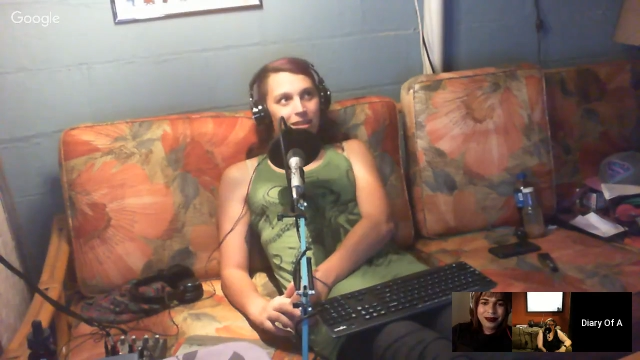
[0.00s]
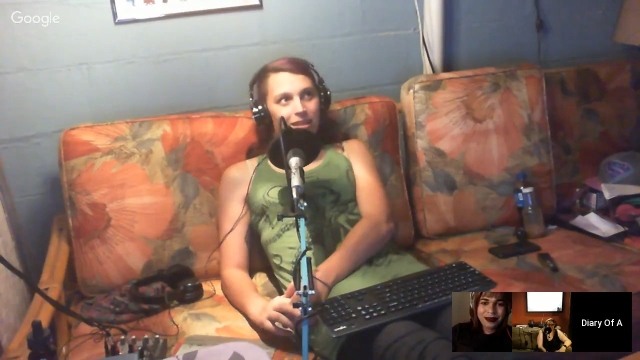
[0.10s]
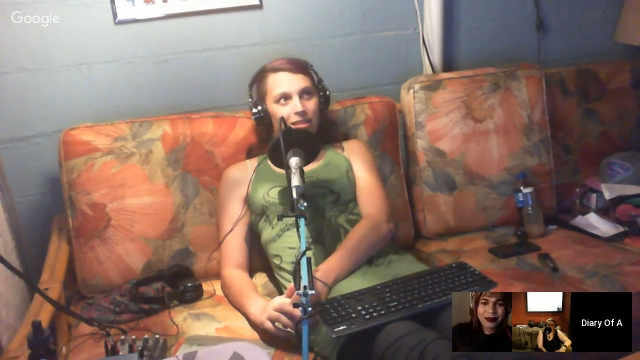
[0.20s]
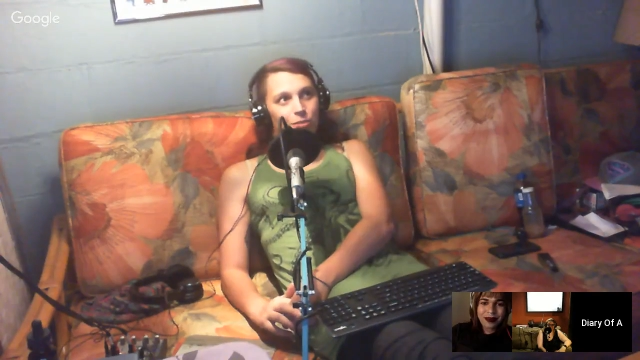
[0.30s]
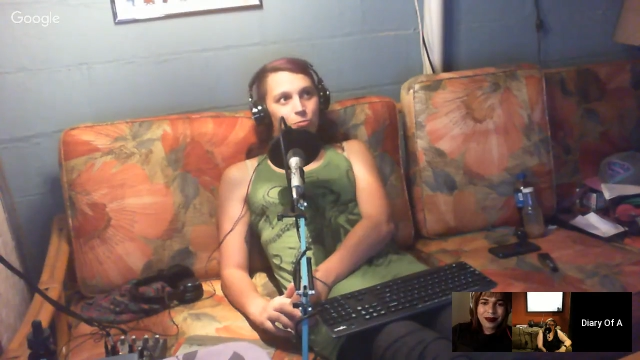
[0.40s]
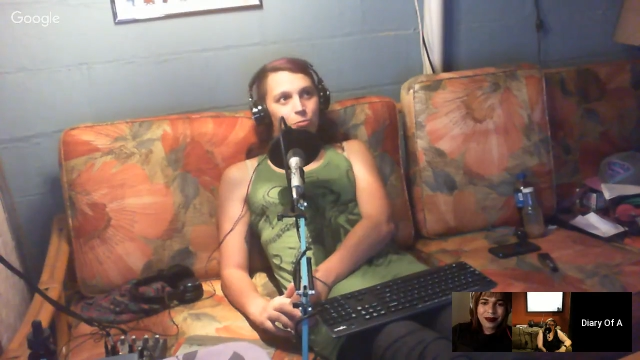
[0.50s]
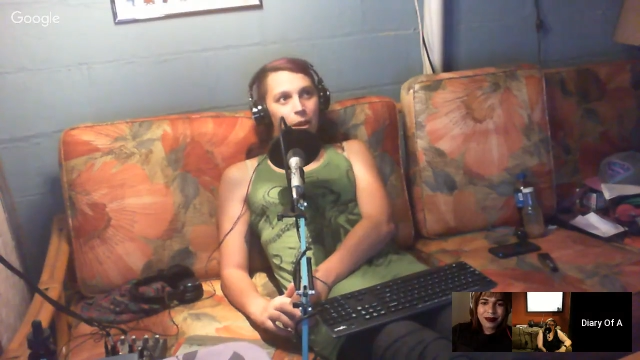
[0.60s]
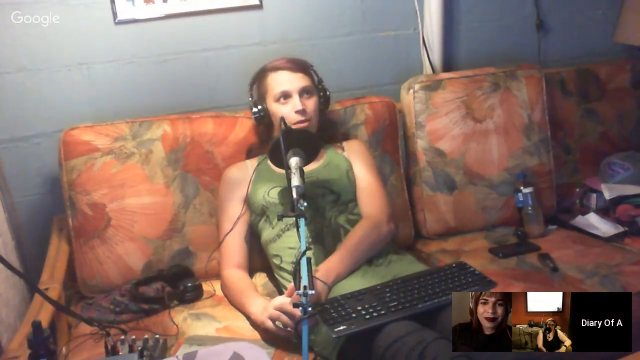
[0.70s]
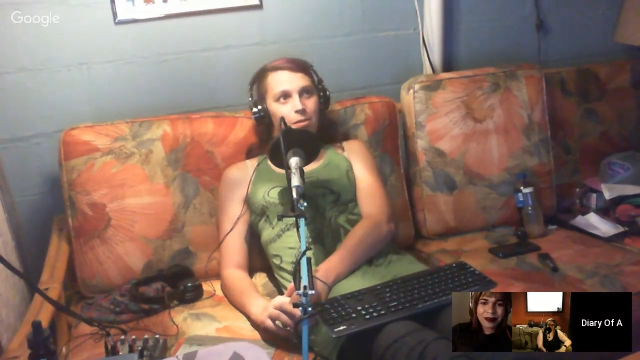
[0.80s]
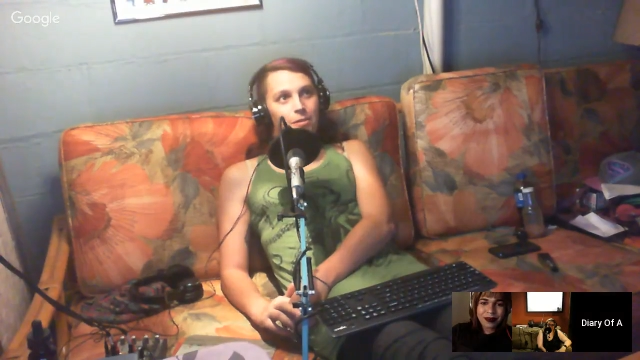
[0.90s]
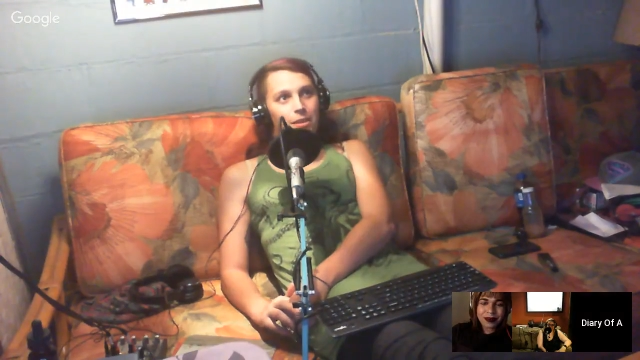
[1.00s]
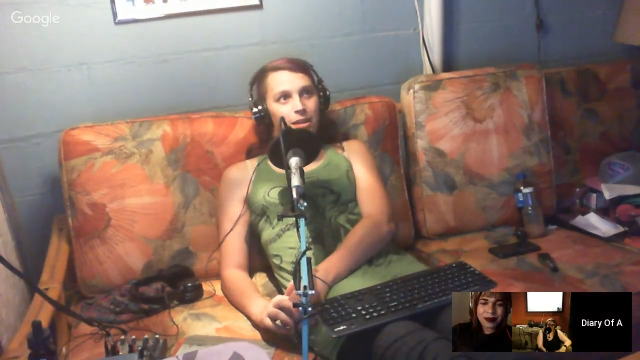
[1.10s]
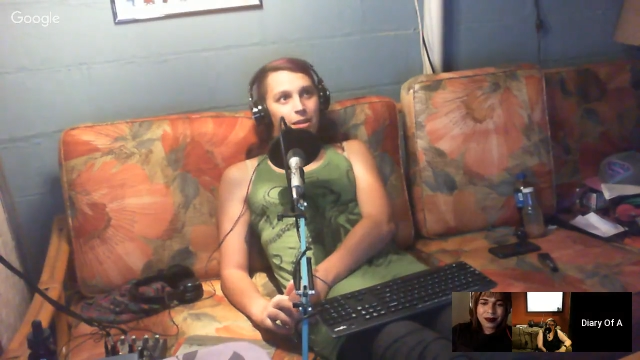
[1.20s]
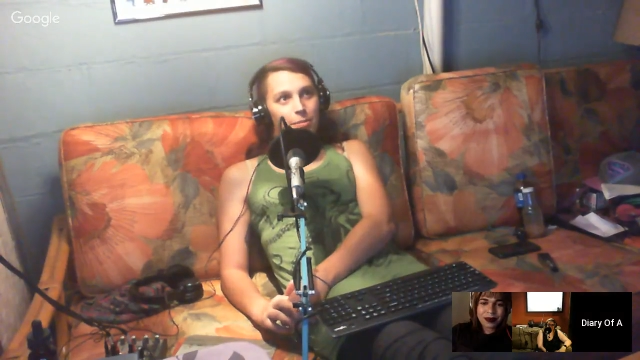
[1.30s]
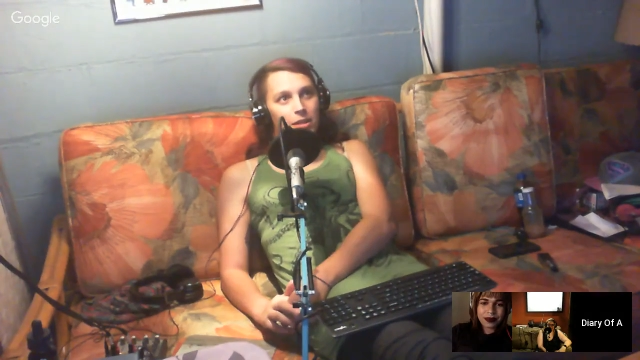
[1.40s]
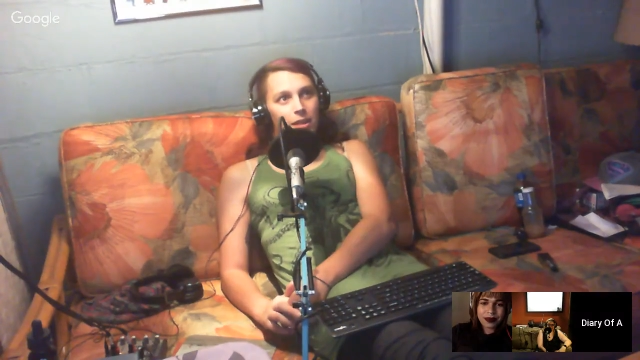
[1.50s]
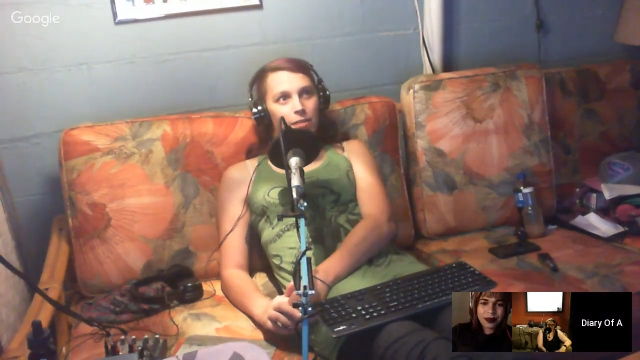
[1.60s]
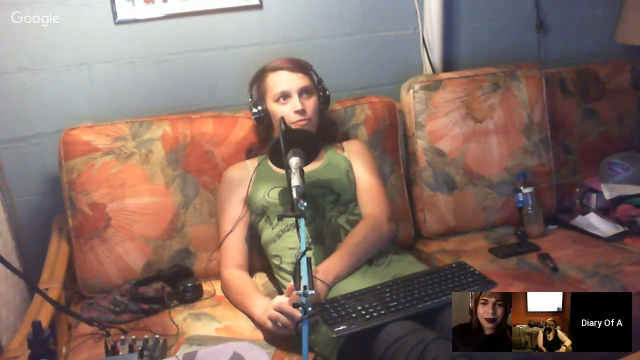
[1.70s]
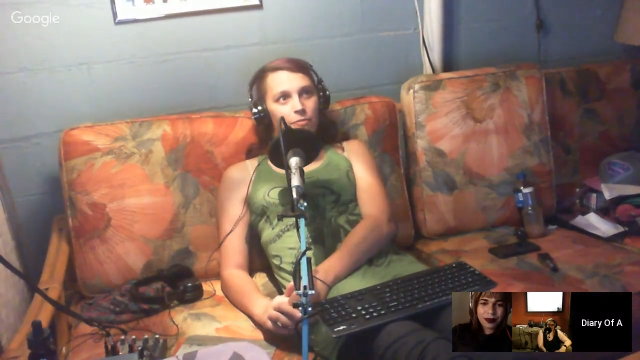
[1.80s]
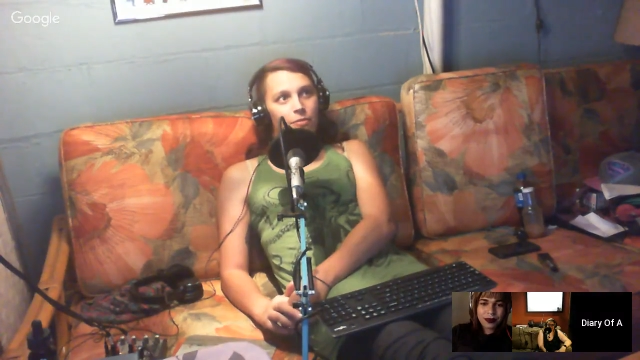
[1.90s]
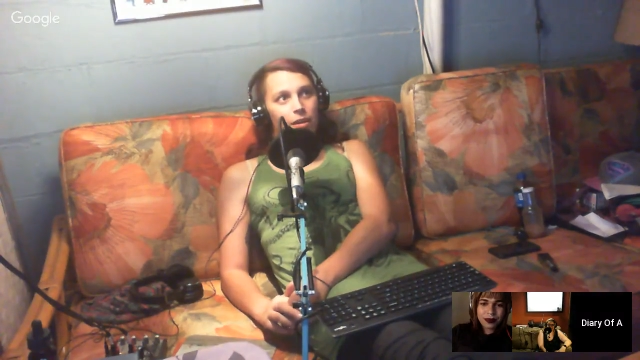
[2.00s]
It's rare that, I mean, I've